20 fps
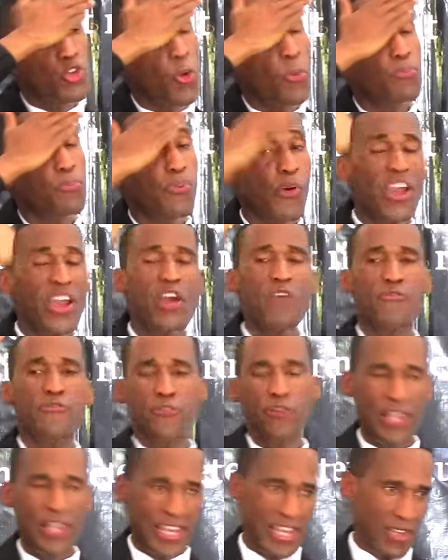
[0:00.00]
to
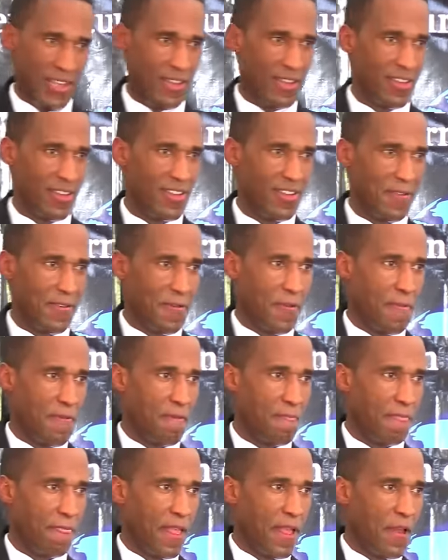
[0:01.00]
prayerfully
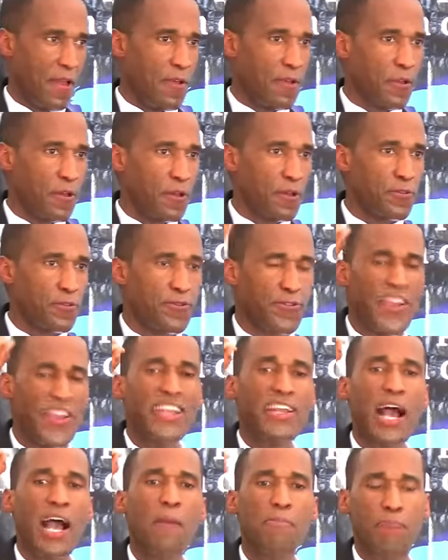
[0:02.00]

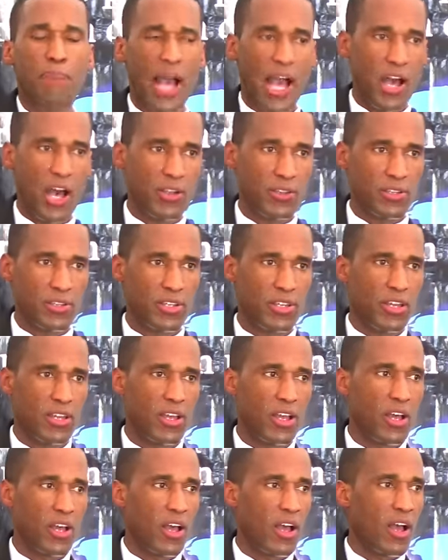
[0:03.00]
think about
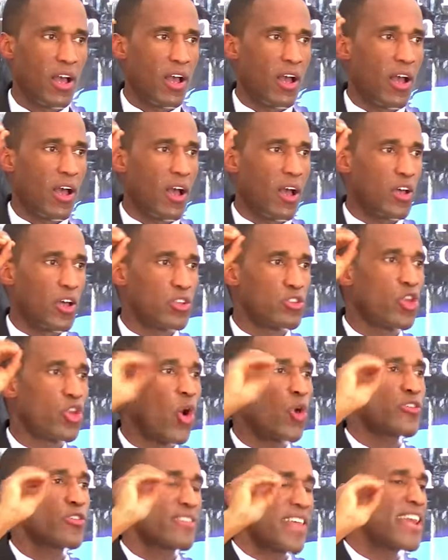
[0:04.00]

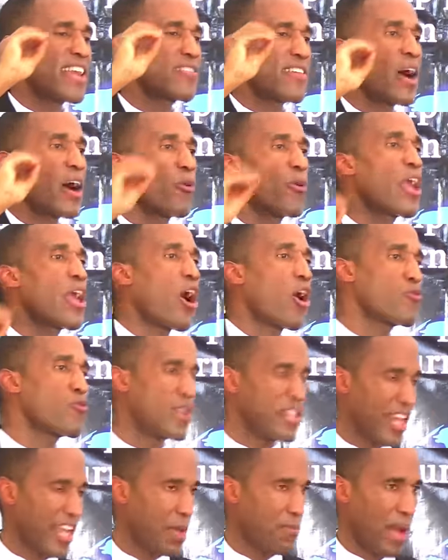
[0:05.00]
those things that we
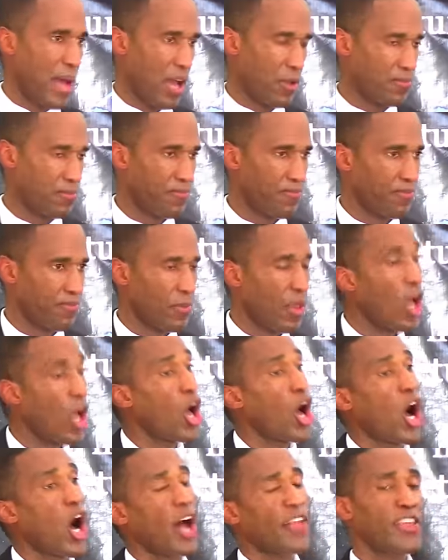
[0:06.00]
are reading about.
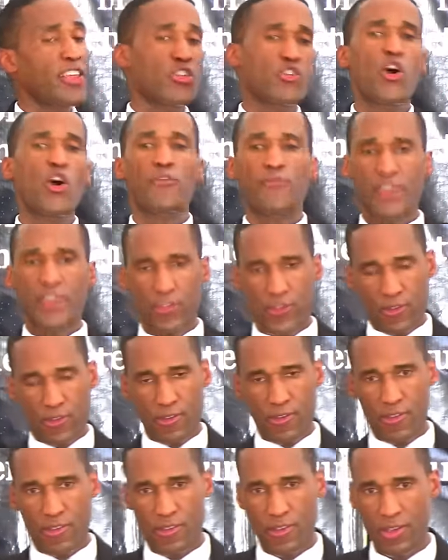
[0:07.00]
On the
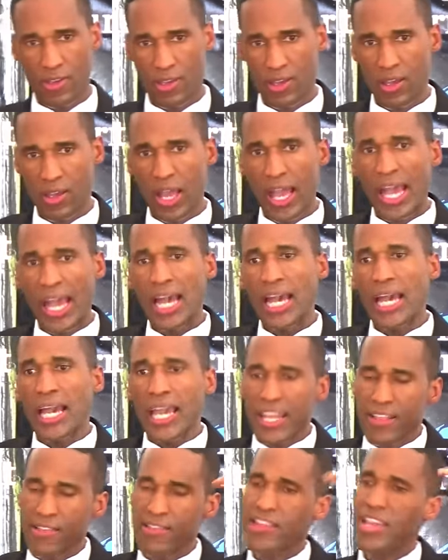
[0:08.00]
surface,
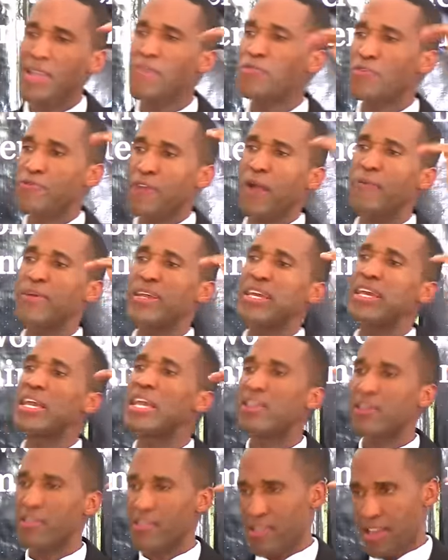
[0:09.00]
it seems very
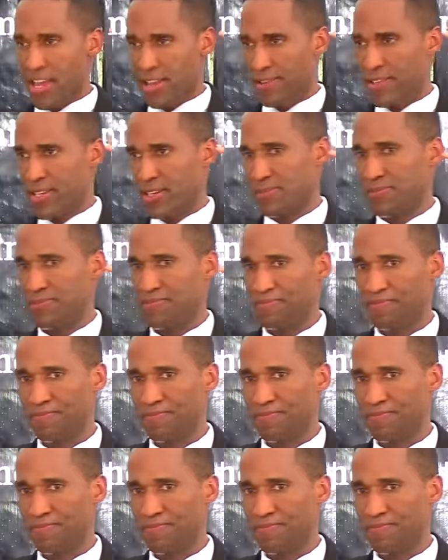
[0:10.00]
innocent.